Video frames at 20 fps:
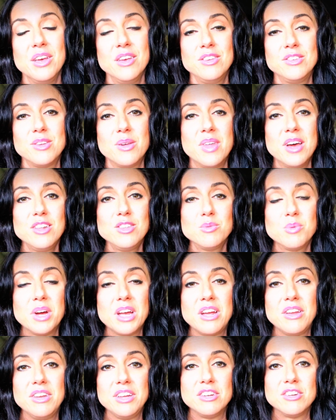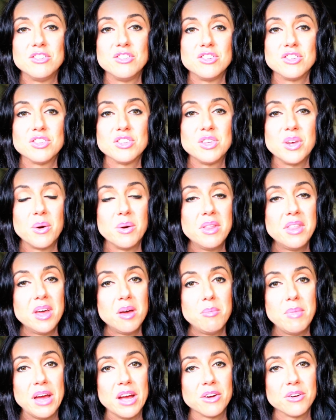So that's why you need to just go to
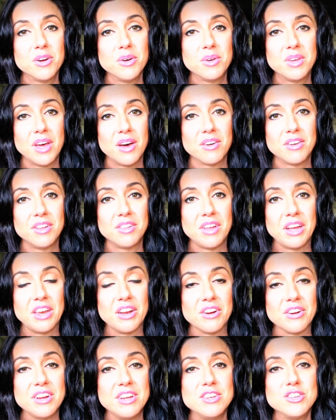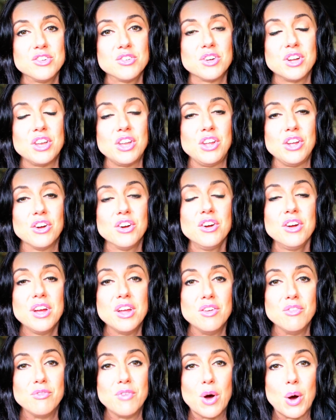that macro calculator, enter in your
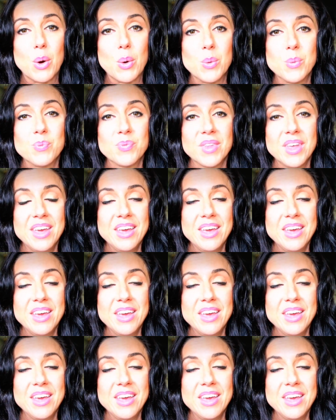info.